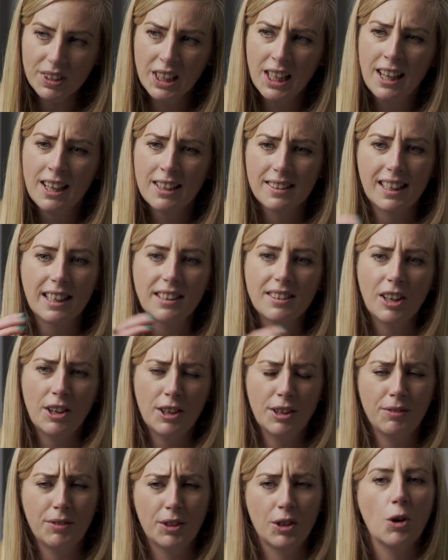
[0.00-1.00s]
So that's
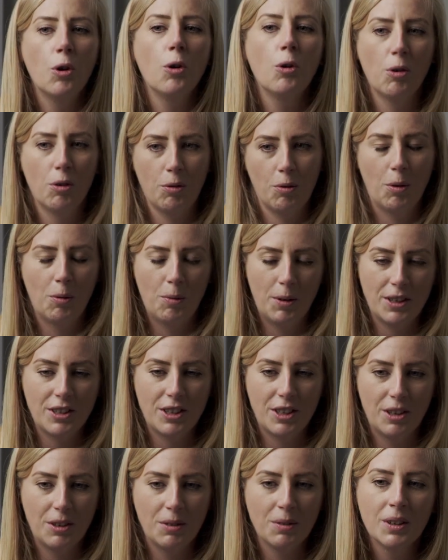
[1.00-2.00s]
kind of the core of what we
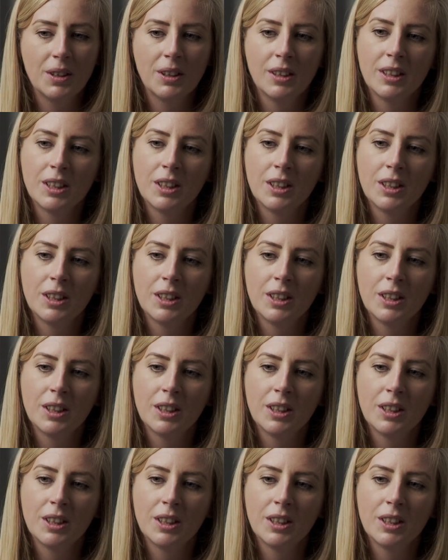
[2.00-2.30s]
do.